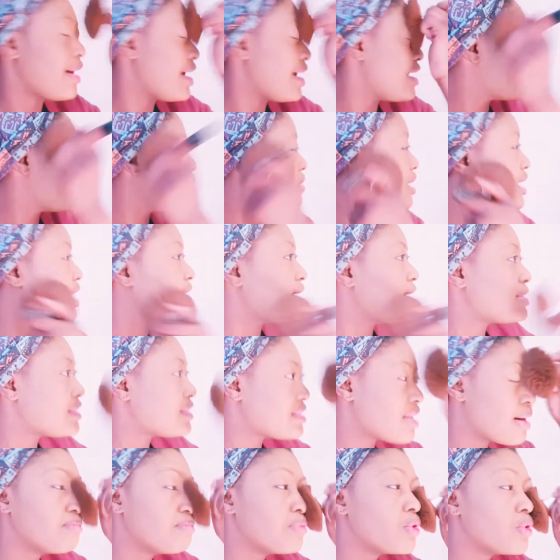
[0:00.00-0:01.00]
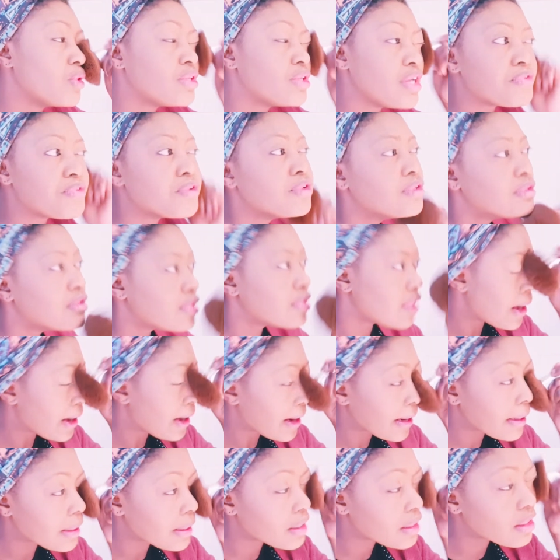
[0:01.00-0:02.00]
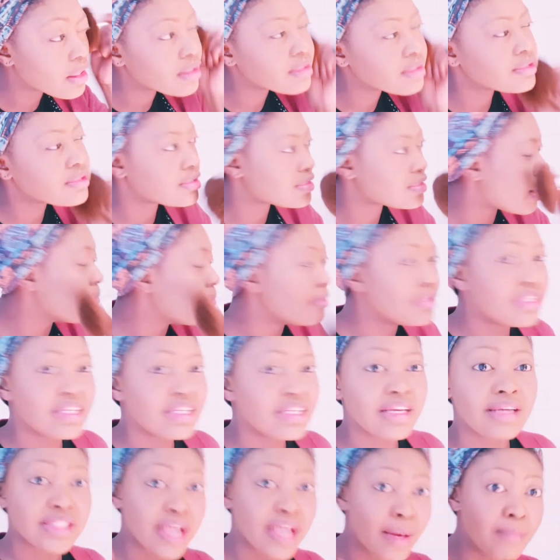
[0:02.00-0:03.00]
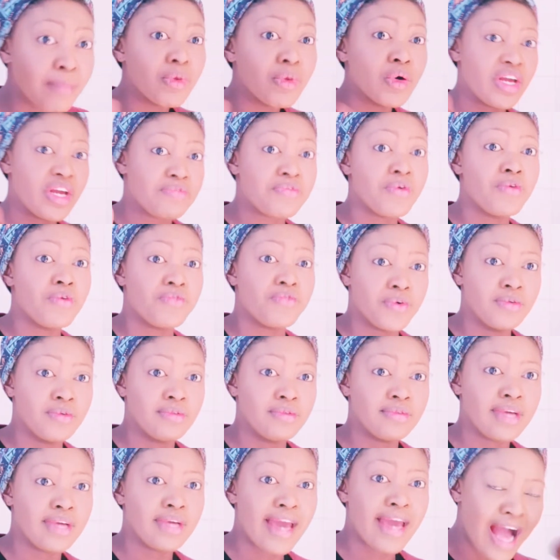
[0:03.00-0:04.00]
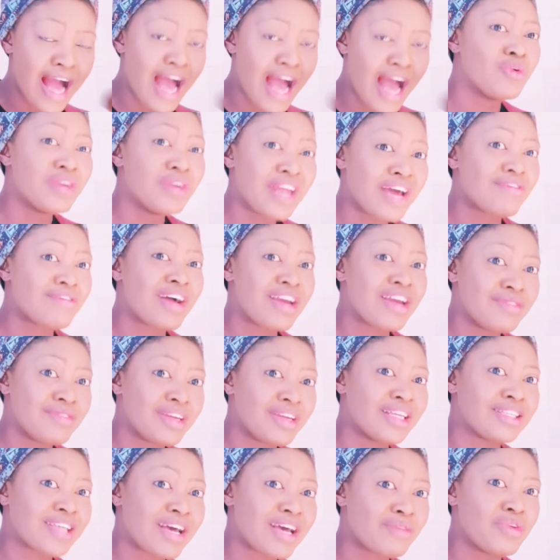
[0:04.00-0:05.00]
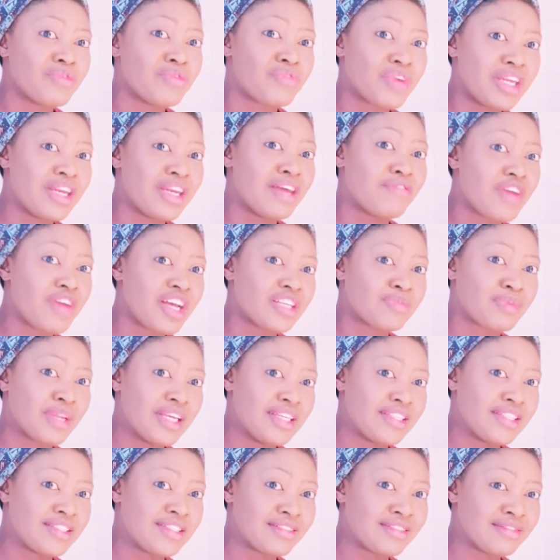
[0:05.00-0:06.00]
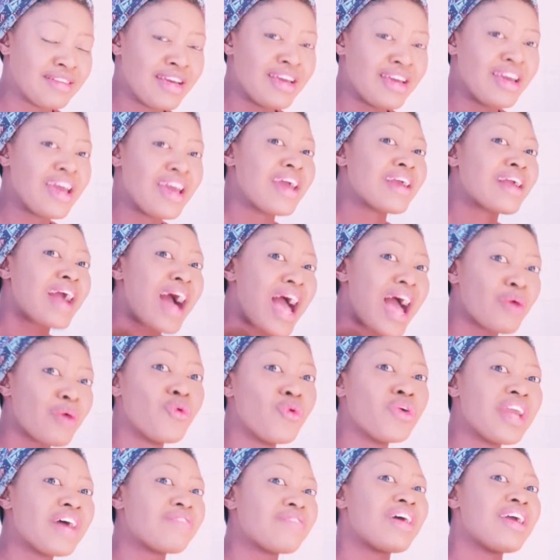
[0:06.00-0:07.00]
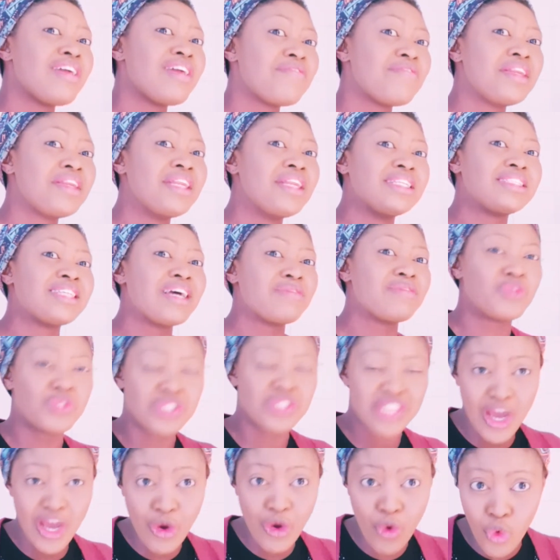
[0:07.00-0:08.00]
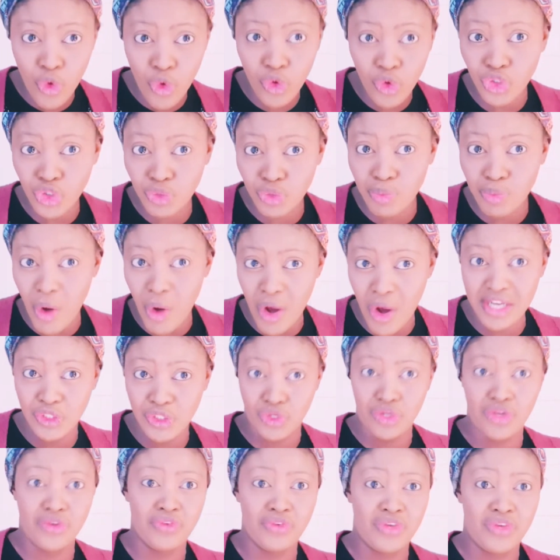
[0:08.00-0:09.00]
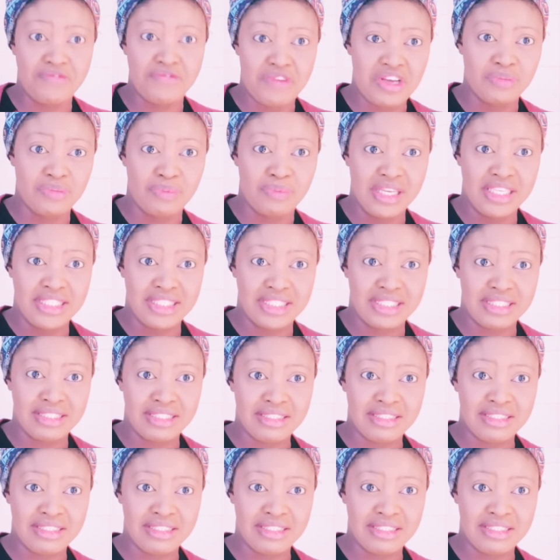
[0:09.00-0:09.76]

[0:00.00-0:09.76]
and we let some bull the fool you know, some some Buddha fufu, a guy who never even deserved you in the first place, a guy who never even deserved to say good morning to you in the first place.